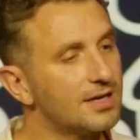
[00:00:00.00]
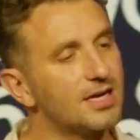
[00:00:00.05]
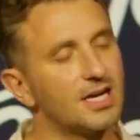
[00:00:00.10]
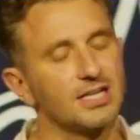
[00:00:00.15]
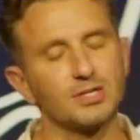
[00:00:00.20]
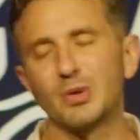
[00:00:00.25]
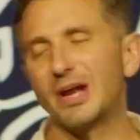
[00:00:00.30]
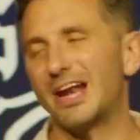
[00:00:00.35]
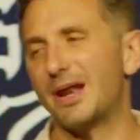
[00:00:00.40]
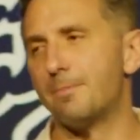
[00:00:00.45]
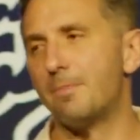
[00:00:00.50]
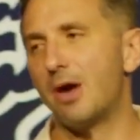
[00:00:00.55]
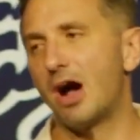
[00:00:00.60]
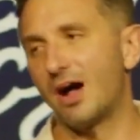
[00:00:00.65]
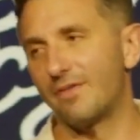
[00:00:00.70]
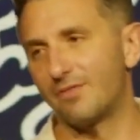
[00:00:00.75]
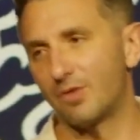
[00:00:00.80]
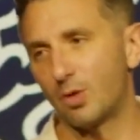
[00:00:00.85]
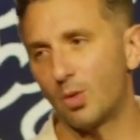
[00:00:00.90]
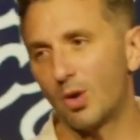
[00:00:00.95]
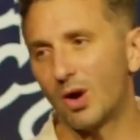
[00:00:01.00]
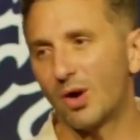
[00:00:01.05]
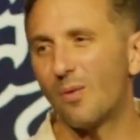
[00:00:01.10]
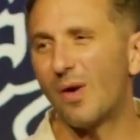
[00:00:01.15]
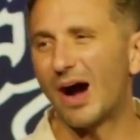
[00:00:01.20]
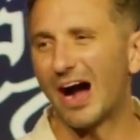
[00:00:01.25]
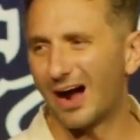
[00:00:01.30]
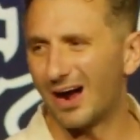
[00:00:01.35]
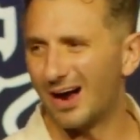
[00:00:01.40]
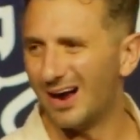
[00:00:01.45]
Because we didn't buy it for
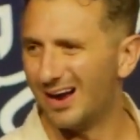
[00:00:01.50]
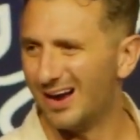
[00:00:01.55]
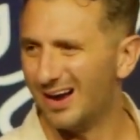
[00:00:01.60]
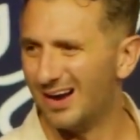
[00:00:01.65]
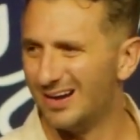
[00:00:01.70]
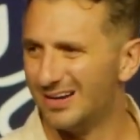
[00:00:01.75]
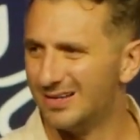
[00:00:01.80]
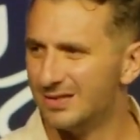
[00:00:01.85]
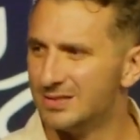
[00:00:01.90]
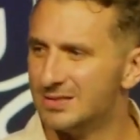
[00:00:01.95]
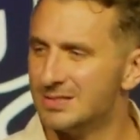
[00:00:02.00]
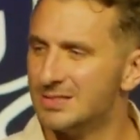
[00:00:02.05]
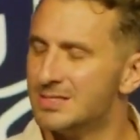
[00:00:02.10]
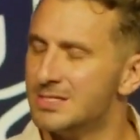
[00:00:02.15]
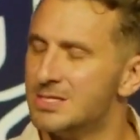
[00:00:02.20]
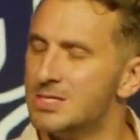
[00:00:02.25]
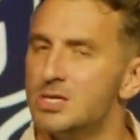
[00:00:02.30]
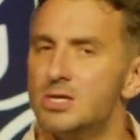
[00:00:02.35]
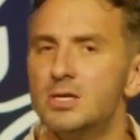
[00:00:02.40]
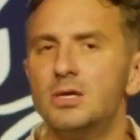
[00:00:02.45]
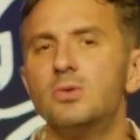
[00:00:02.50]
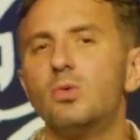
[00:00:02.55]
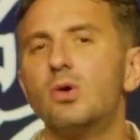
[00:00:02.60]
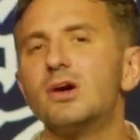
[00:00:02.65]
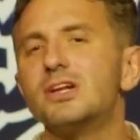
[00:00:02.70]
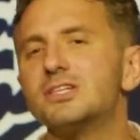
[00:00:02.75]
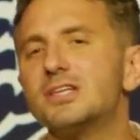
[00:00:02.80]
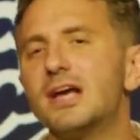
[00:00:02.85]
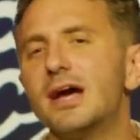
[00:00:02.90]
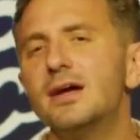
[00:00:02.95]
what? What
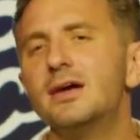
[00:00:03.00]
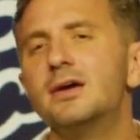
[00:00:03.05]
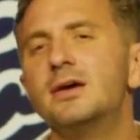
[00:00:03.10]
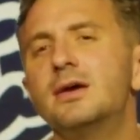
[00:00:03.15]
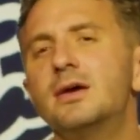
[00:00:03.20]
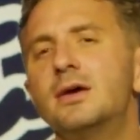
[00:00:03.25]
did you say?